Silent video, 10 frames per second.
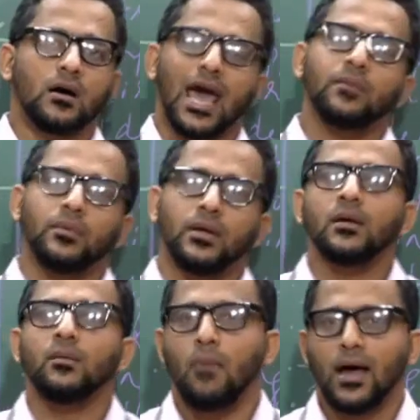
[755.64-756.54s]
can
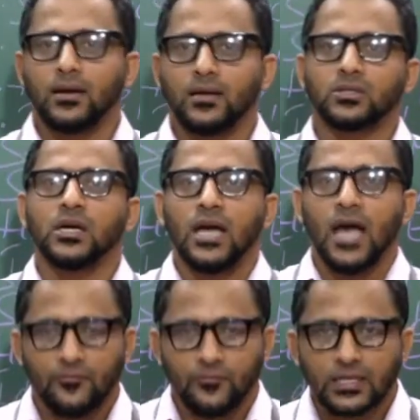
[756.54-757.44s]
be managed
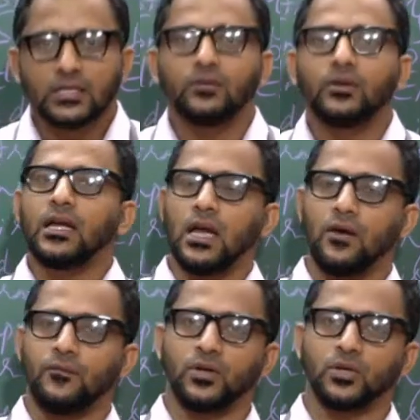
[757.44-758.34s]
effectively,
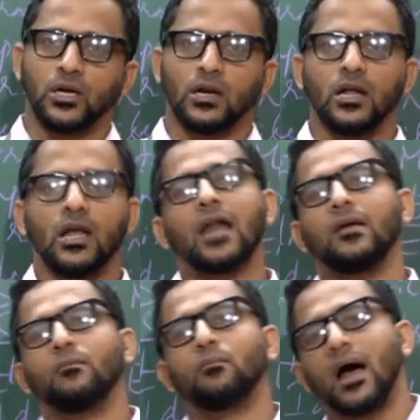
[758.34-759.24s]
efficiently and
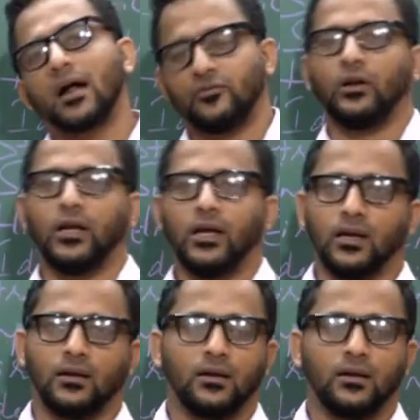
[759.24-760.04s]
impactfully.